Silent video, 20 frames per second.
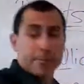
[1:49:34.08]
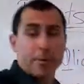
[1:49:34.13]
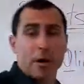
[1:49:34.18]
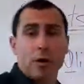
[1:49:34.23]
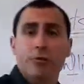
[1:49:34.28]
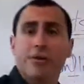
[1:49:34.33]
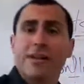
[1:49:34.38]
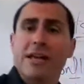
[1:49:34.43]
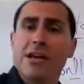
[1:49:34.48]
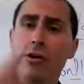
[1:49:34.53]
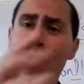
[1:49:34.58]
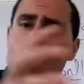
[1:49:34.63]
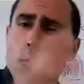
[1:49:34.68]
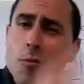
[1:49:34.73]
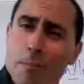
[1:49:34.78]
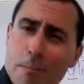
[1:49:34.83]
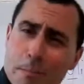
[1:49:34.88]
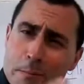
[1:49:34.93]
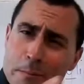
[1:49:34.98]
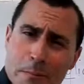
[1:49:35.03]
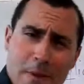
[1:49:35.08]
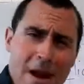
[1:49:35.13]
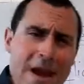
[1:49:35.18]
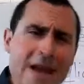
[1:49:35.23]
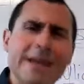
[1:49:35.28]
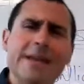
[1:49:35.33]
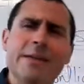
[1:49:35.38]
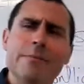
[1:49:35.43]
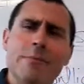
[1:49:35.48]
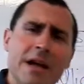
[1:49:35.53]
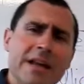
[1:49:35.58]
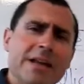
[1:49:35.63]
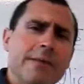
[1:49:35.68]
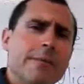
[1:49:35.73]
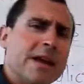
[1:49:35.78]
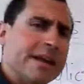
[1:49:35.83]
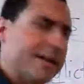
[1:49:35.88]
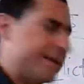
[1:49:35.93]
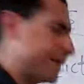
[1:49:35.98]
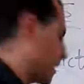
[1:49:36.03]
pronoun, they go
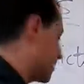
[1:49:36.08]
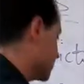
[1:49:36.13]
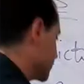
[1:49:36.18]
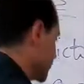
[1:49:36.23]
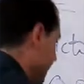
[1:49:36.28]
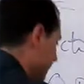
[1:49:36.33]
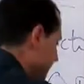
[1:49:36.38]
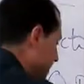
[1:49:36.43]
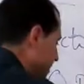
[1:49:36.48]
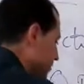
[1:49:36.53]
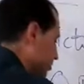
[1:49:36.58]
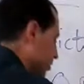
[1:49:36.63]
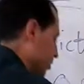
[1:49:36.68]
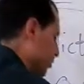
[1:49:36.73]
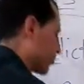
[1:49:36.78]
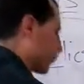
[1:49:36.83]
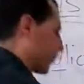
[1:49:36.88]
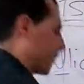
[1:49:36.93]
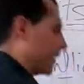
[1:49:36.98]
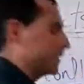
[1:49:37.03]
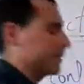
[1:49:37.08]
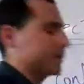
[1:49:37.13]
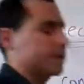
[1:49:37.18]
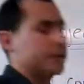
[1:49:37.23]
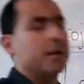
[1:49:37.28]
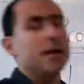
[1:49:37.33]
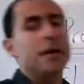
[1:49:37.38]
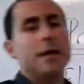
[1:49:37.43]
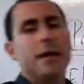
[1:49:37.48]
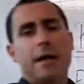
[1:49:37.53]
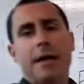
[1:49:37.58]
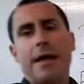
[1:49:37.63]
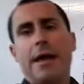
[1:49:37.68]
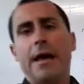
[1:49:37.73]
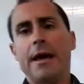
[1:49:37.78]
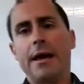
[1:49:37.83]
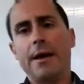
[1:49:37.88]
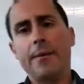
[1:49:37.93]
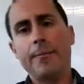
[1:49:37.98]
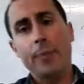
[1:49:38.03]
many times integrated
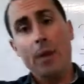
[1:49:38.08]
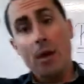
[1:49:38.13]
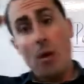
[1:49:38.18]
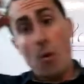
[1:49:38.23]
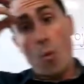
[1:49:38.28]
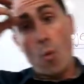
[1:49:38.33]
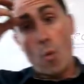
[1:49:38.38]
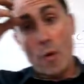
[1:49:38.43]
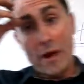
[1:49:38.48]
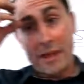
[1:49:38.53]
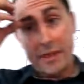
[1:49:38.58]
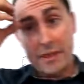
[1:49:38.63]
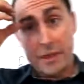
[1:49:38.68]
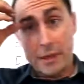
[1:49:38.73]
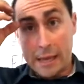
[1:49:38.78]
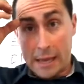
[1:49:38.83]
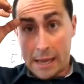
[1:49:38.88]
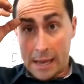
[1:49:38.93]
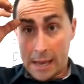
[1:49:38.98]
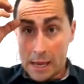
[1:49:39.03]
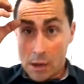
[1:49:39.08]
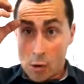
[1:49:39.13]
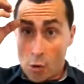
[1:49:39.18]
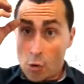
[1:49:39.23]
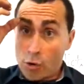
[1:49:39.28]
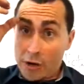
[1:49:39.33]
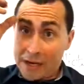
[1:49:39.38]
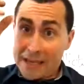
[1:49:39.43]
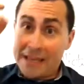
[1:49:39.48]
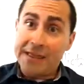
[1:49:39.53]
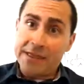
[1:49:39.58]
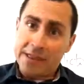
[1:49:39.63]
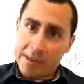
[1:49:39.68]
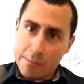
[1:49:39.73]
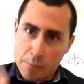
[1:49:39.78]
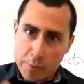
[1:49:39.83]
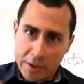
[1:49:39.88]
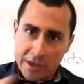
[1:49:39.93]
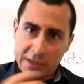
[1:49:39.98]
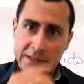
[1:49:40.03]
with or in the
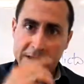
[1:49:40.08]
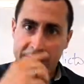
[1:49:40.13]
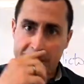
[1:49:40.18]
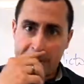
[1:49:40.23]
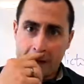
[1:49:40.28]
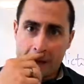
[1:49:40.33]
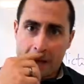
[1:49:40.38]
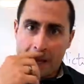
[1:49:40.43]
imperative